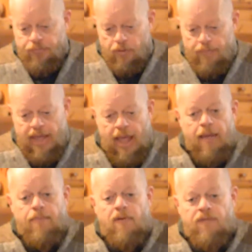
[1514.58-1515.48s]

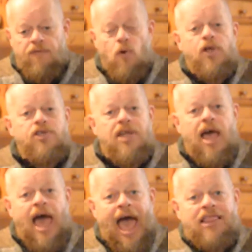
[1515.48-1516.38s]
became focused
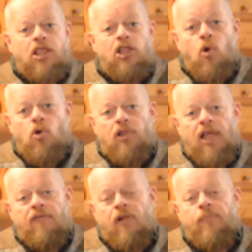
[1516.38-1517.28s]
at the local
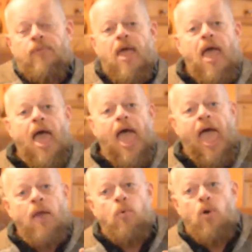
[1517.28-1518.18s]
level.
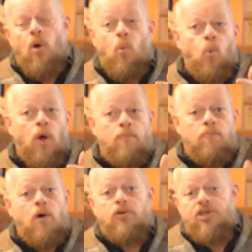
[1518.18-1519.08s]
And what
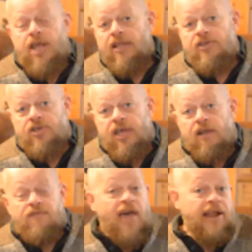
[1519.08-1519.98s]
most states did,
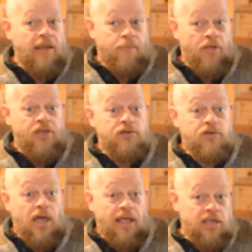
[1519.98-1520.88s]
in fact,
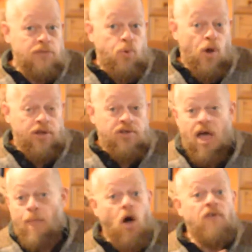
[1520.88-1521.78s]
at this point in
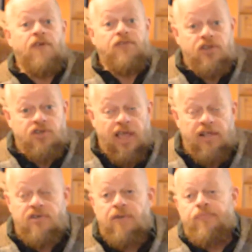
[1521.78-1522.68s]
time, all 50
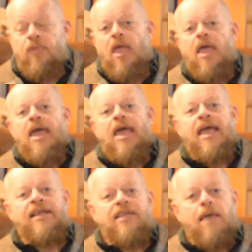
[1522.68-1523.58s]
states,
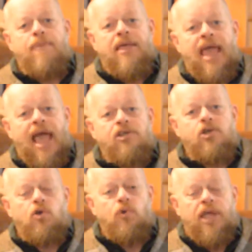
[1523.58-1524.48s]
is they began
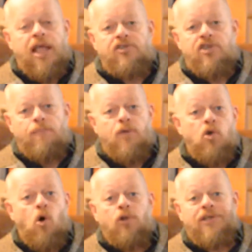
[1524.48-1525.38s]
to create something
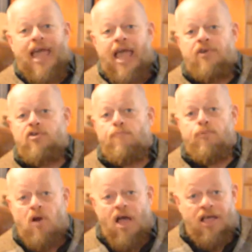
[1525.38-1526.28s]
called
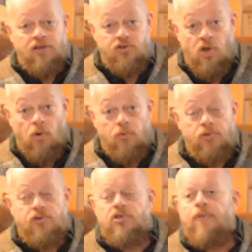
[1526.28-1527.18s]
enterprise
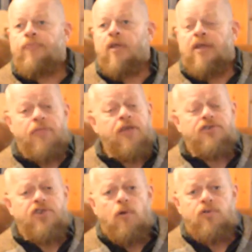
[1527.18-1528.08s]
zones. Now,
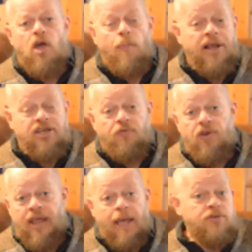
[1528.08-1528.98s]
these zones go by
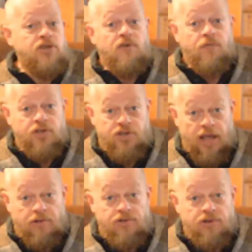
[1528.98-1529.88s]
different names in different
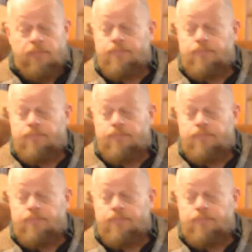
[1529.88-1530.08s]
states,